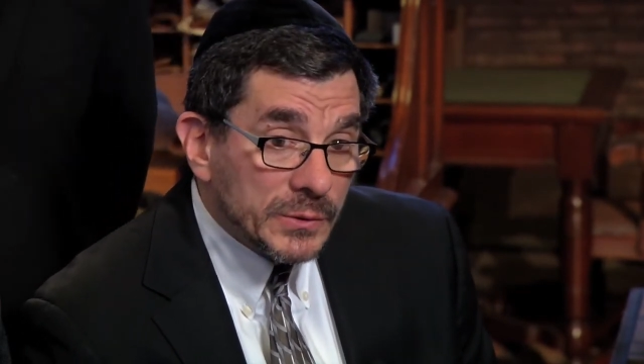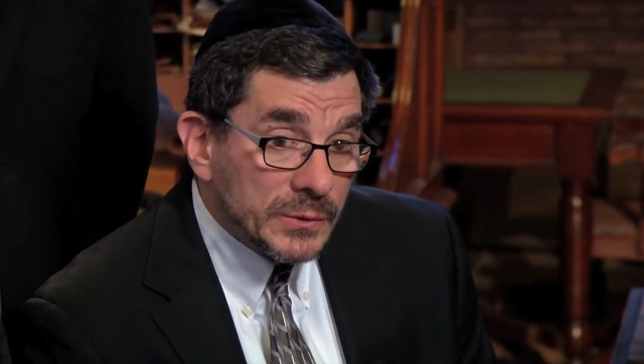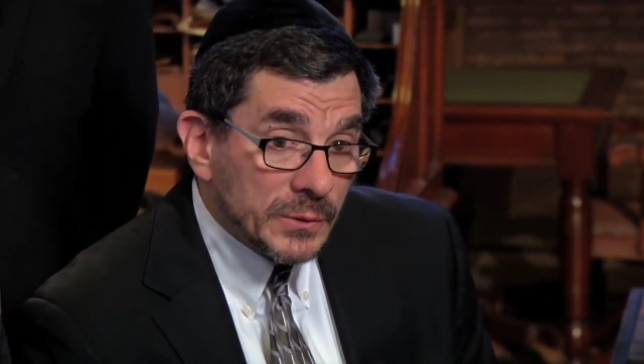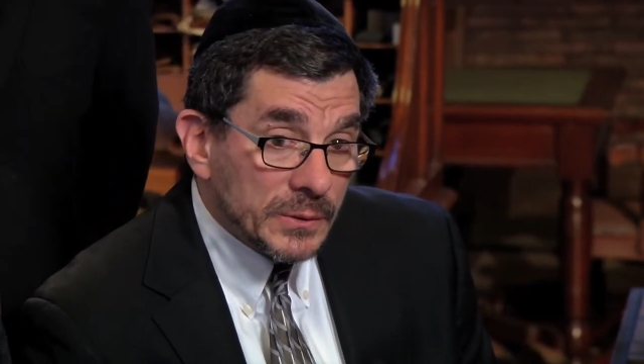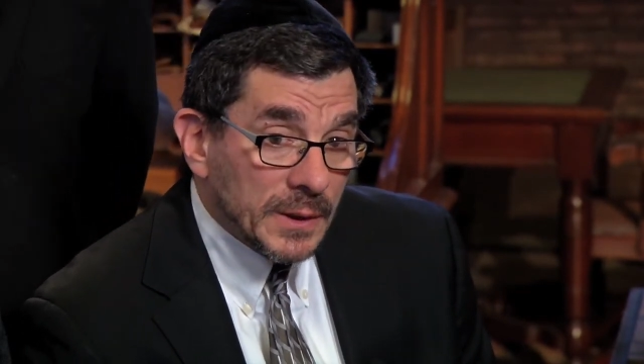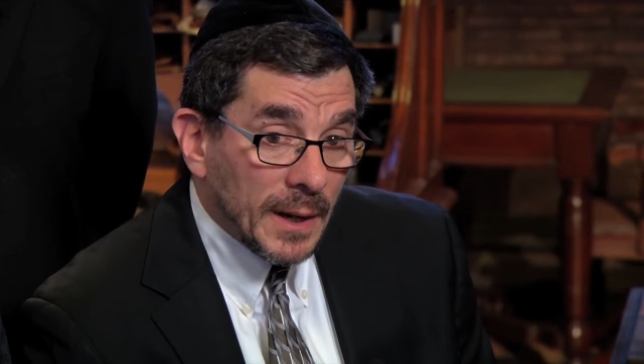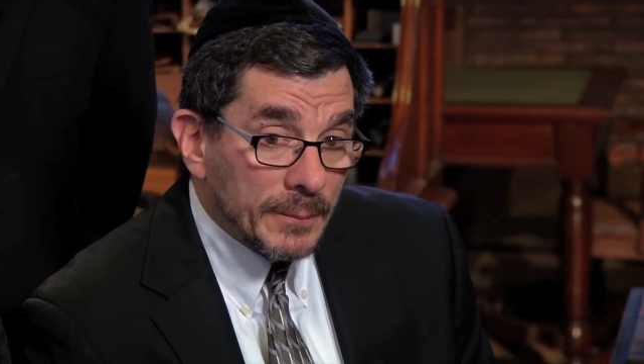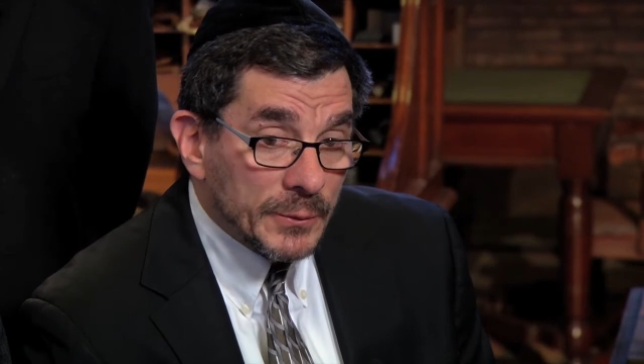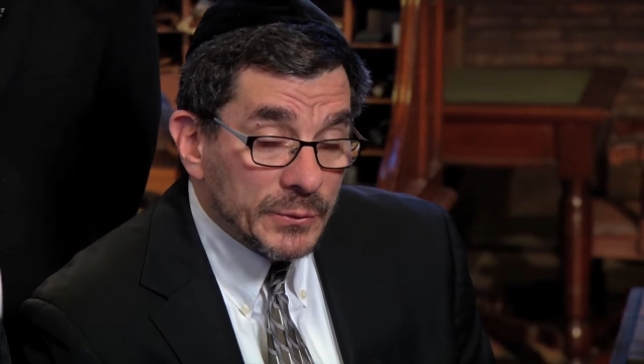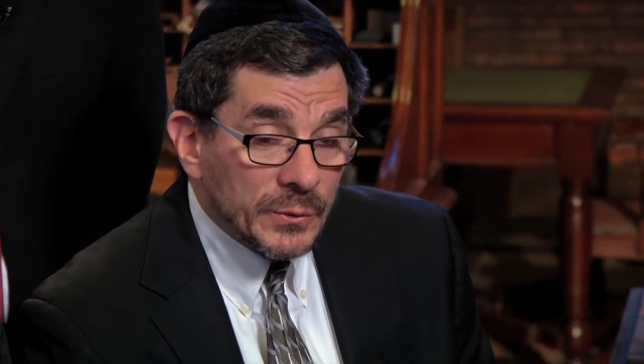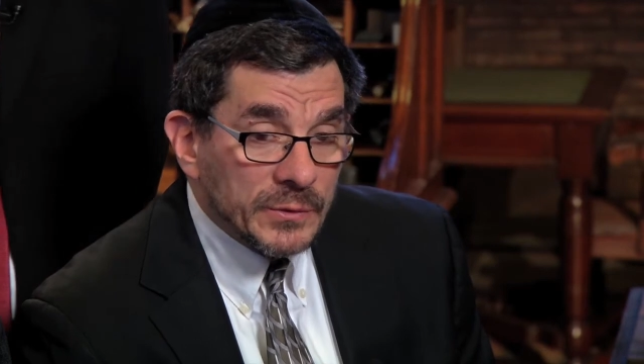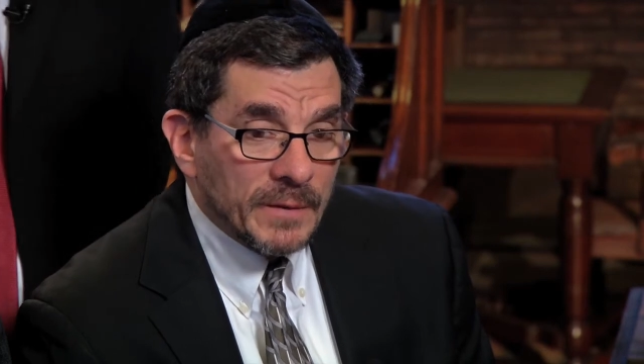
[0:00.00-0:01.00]
certain copper
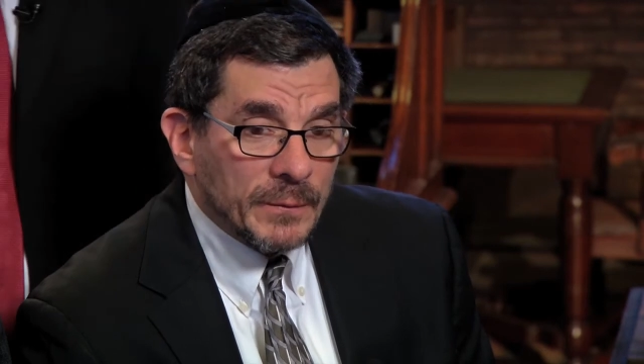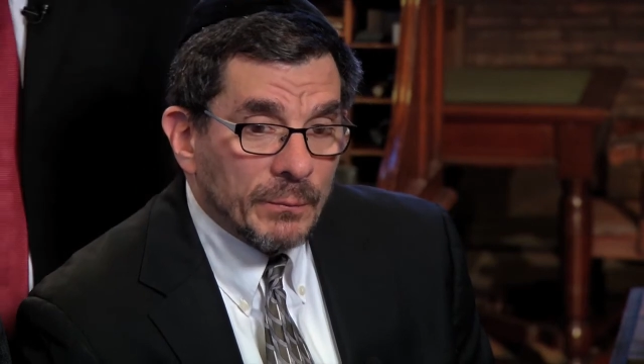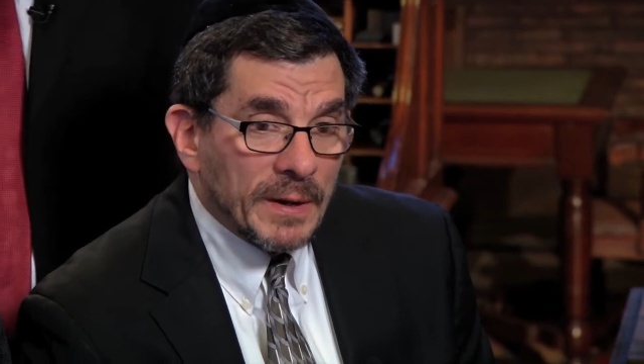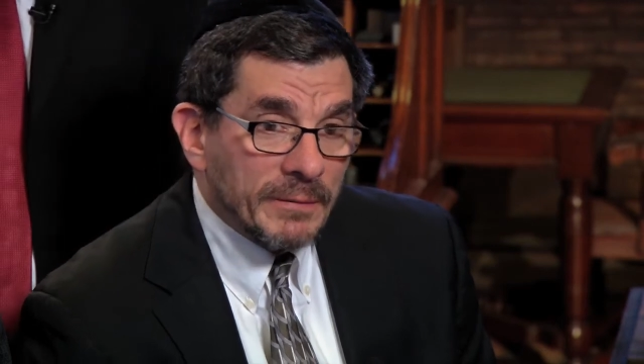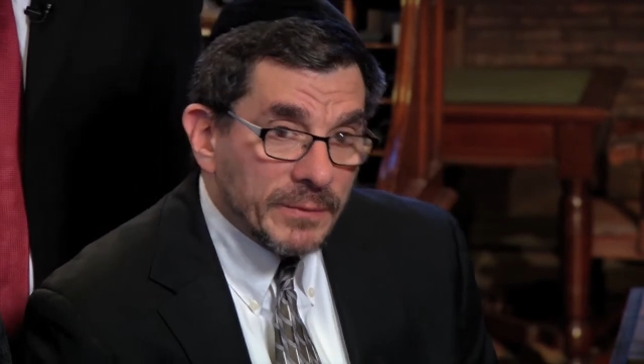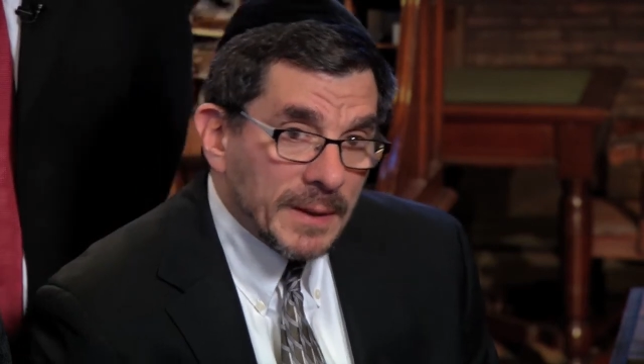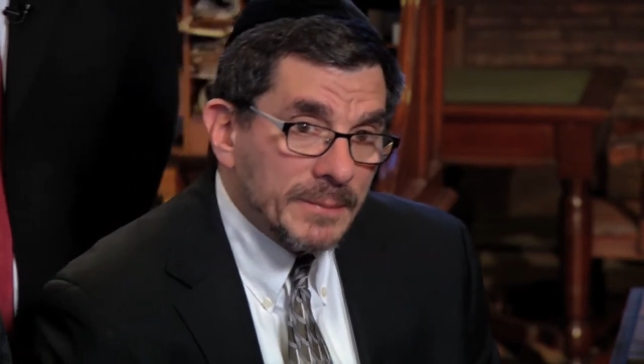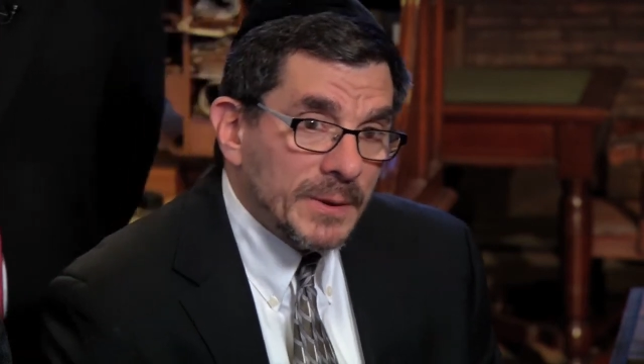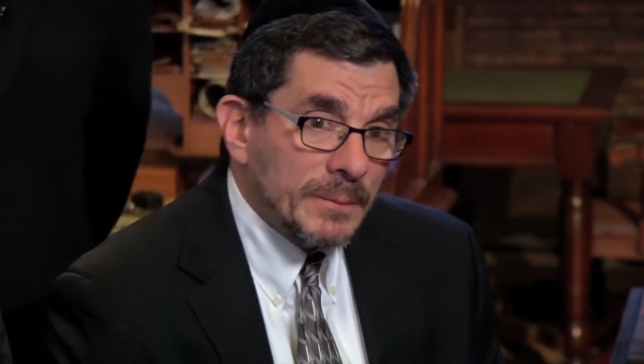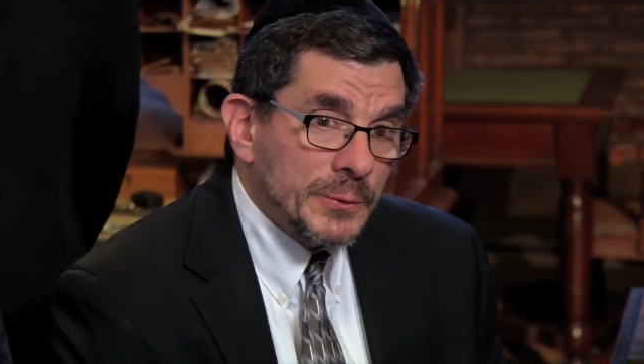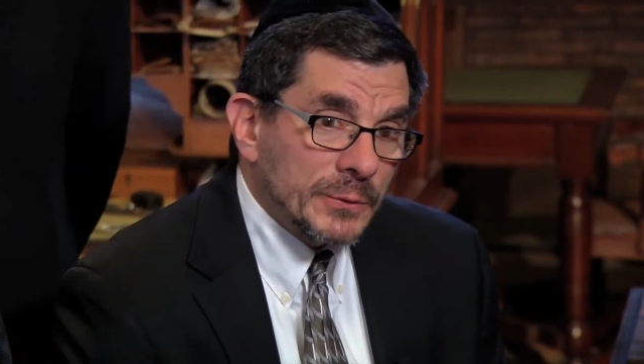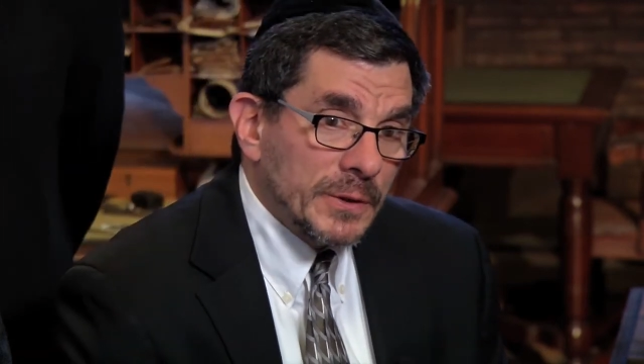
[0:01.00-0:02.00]
salts, you have the right flame
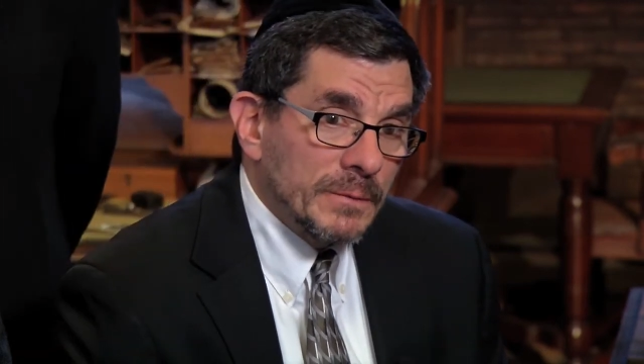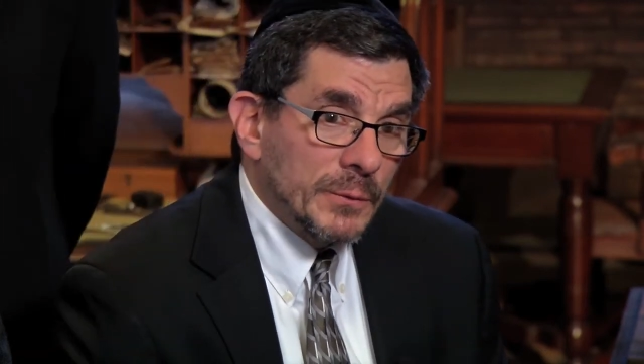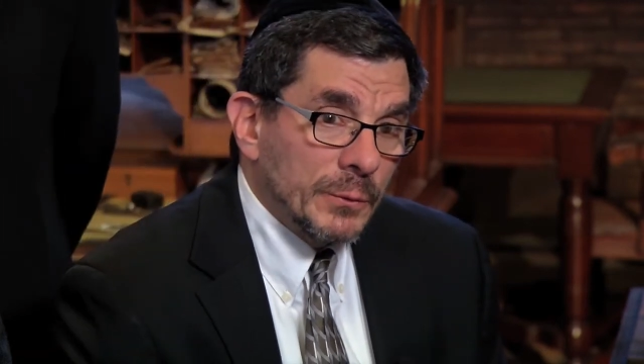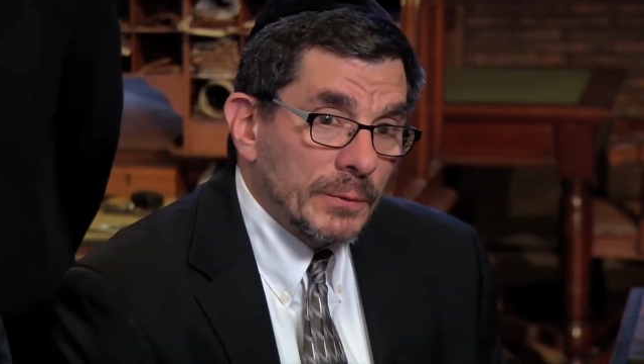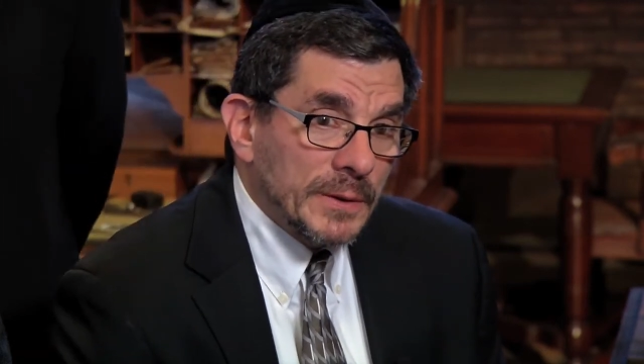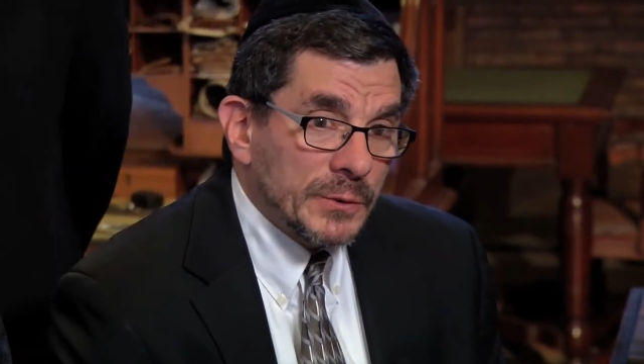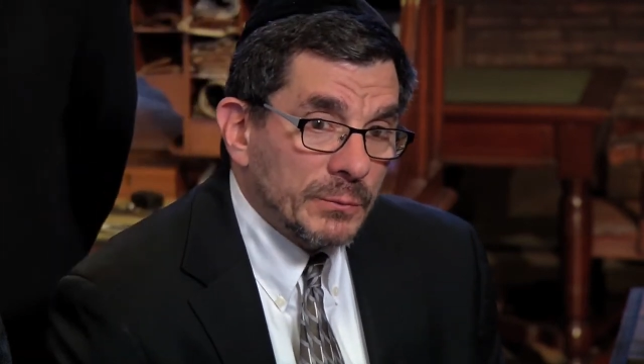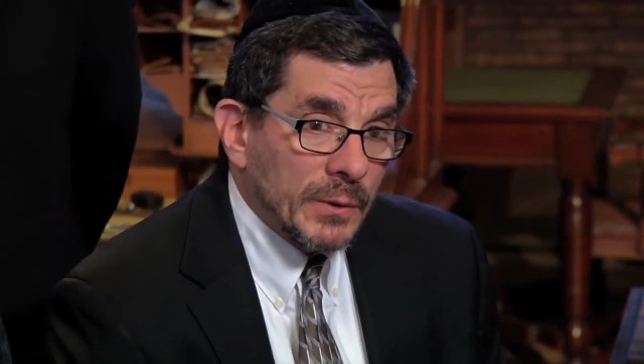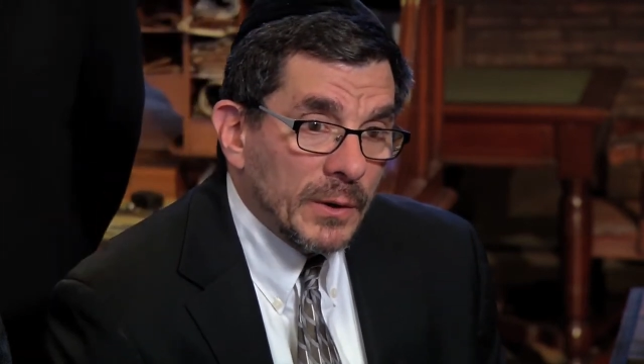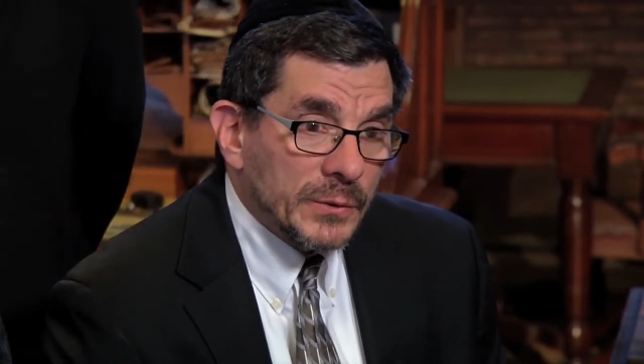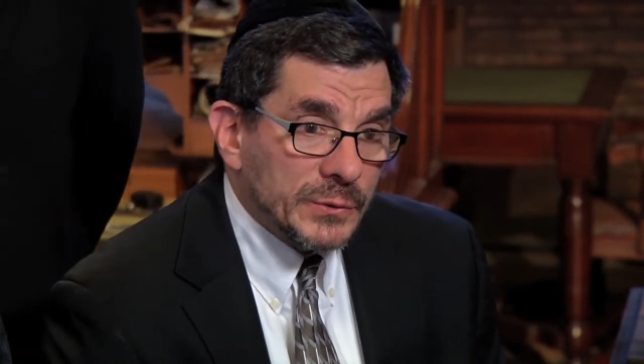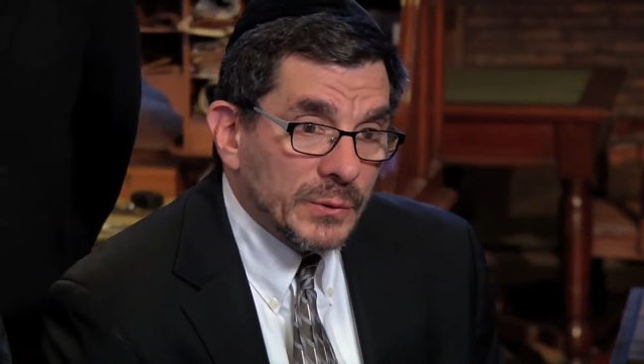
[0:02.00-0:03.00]
temperature, will give you green as
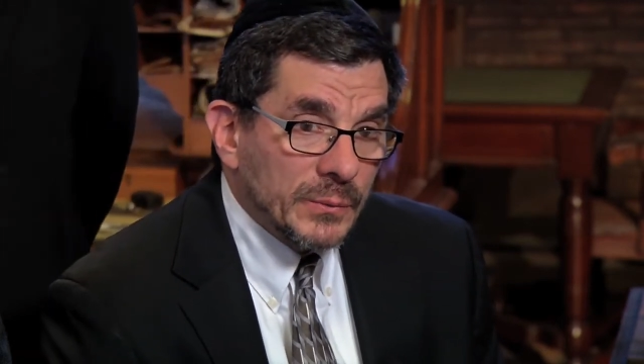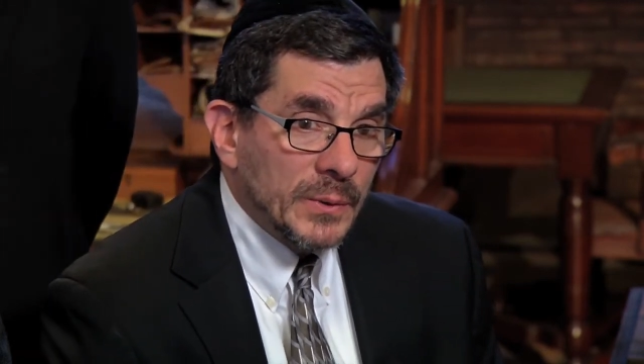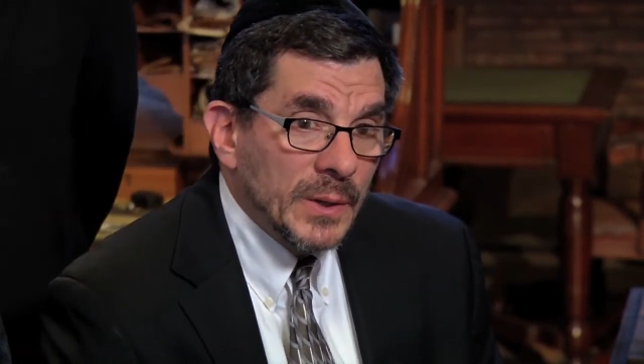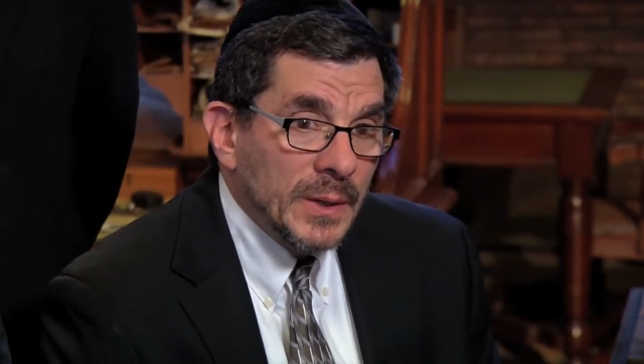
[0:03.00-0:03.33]
well. So